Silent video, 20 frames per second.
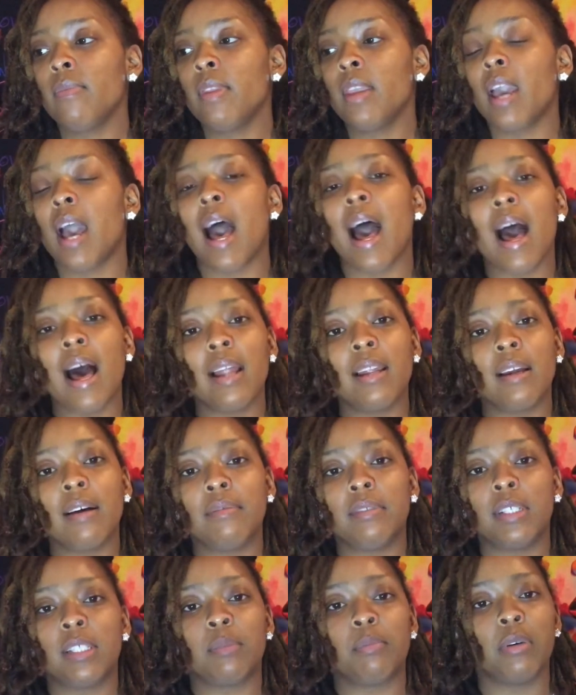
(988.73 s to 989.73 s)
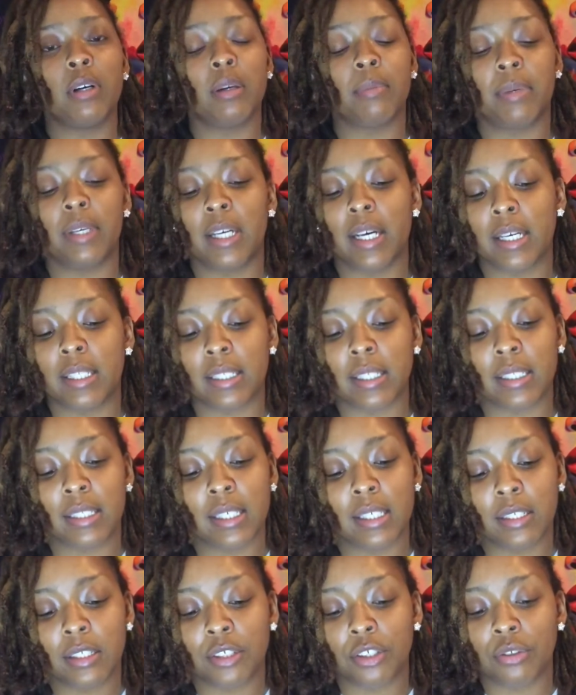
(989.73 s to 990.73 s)
I love this book because it
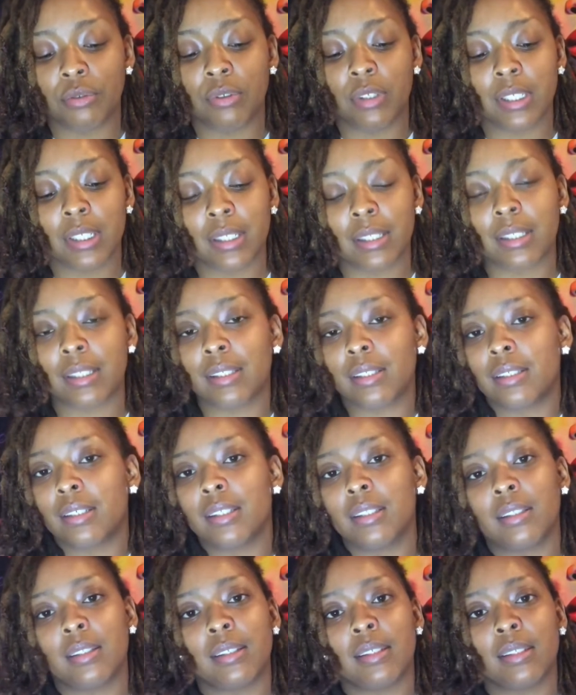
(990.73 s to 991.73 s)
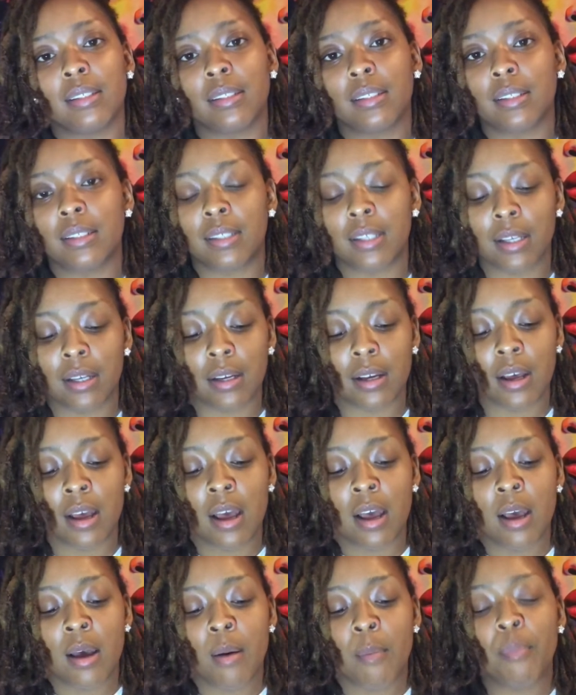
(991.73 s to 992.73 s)
teaches you just to
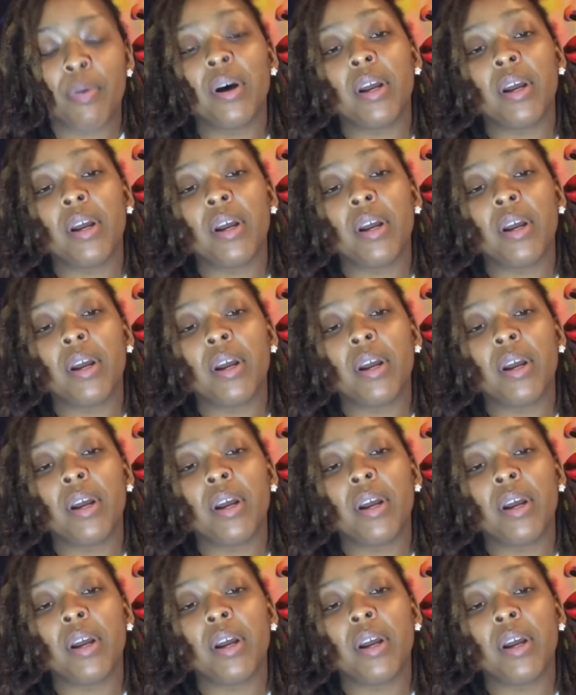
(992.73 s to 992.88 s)
put